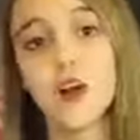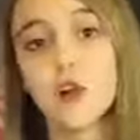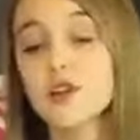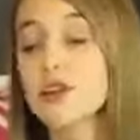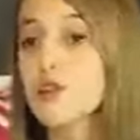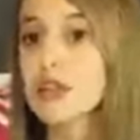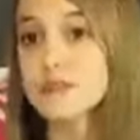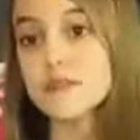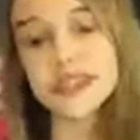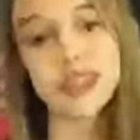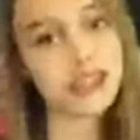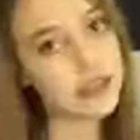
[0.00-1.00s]
know
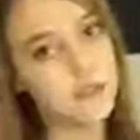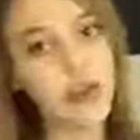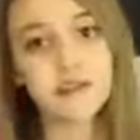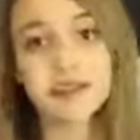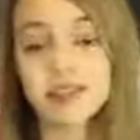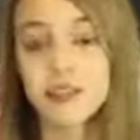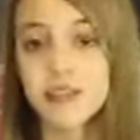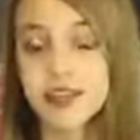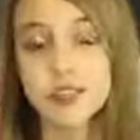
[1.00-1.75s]
Christmas isn't about receiving,